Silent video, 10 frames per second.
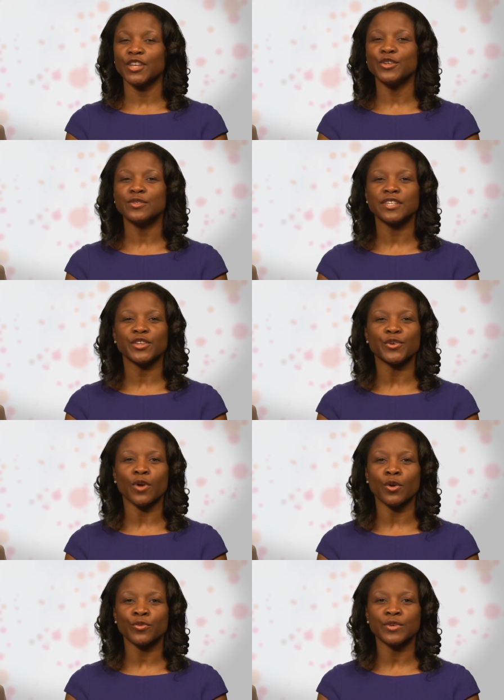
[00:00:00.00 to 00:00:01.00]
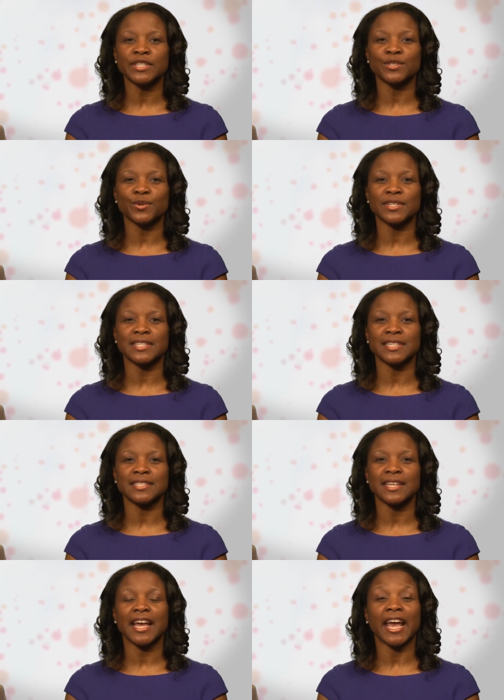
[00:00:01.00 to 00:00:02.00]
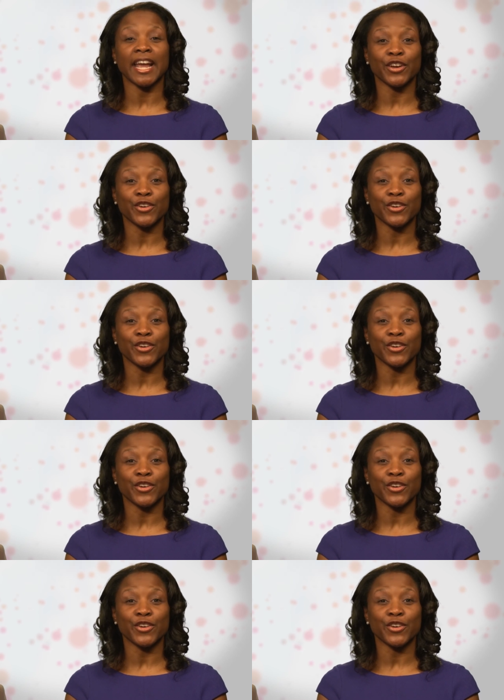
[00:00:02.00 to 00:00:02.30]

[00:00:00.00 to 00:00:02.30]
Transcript: using your own resources and